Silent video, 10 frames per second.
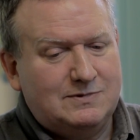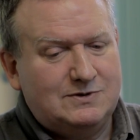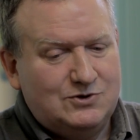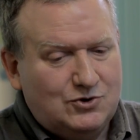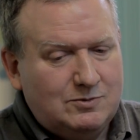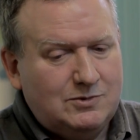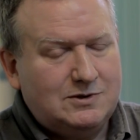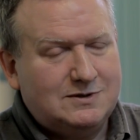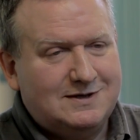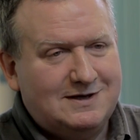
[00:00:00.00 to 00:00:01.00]

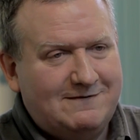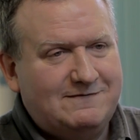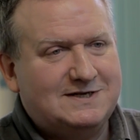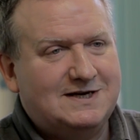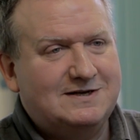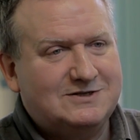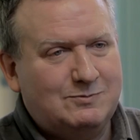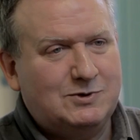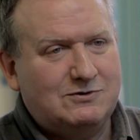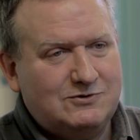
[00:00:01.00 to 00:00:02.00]
normal, everyday
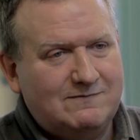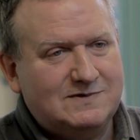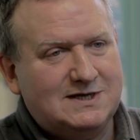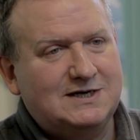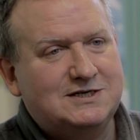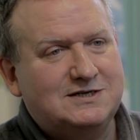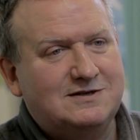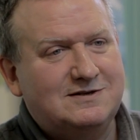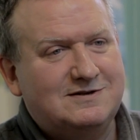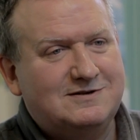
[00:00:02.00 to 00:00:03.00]
topic of
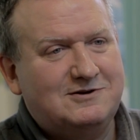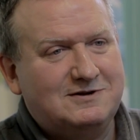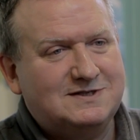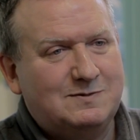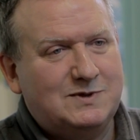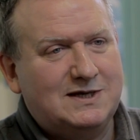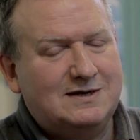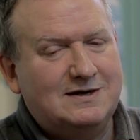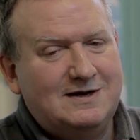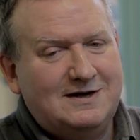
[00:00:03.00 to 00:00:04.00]
conversation, not
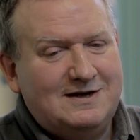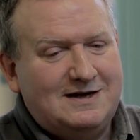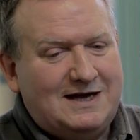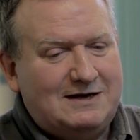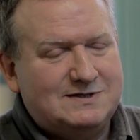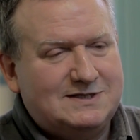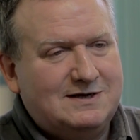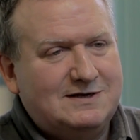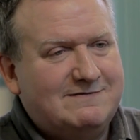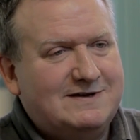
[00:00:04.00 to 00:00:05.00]
something
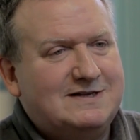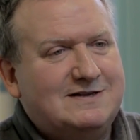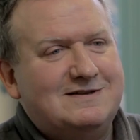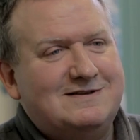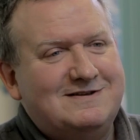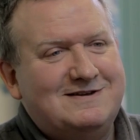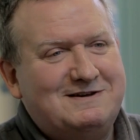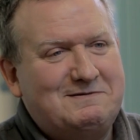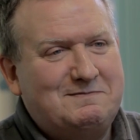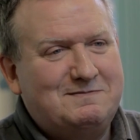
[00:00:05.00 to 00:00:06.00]
outside of it,
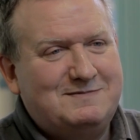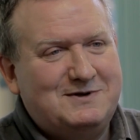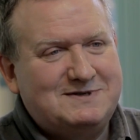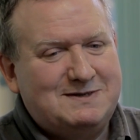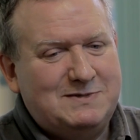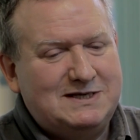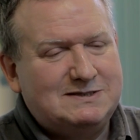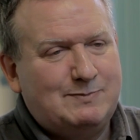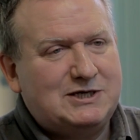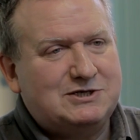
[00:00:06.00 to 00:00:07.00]
not something
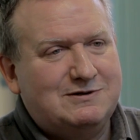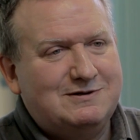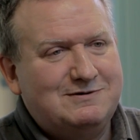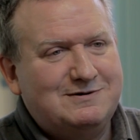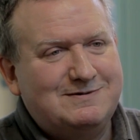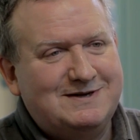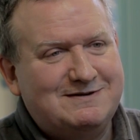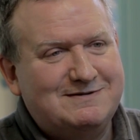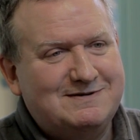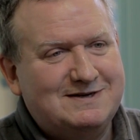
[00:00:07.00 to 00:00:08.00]
special, or, you know,